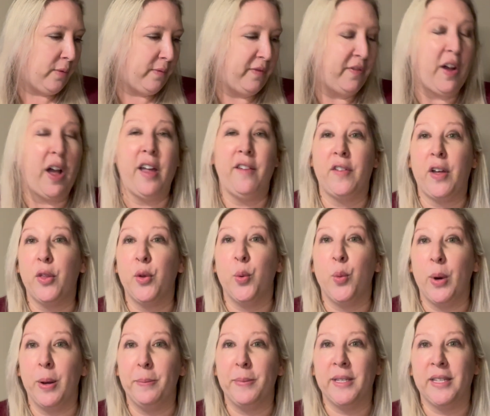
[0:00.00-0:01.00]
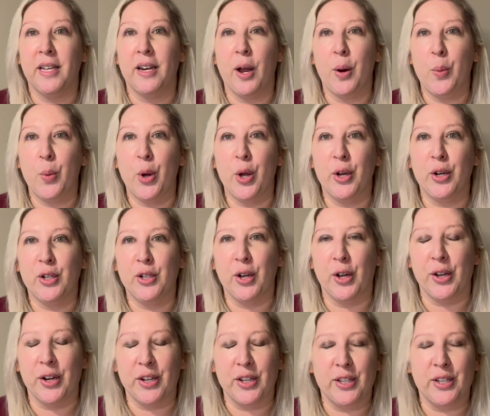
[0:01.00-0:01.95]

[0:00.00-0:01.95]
5 other whips that I worked on.